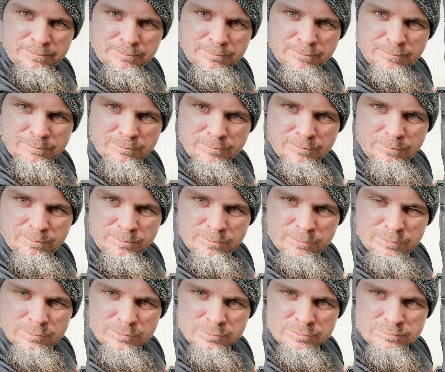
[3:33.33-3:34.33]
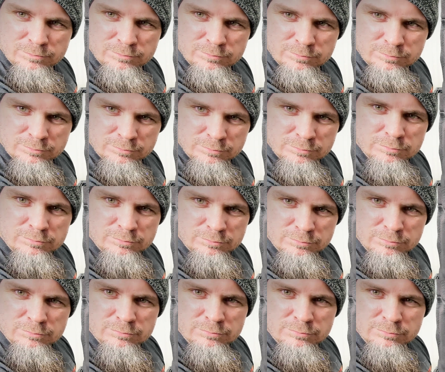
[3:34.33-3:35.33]

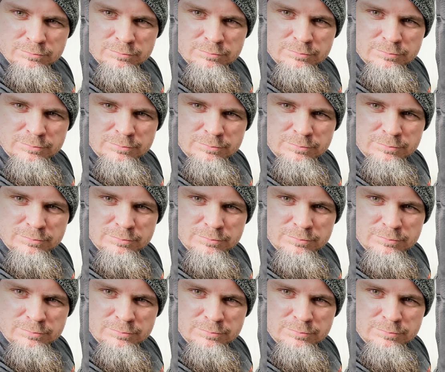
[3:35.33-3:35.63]
[no speech]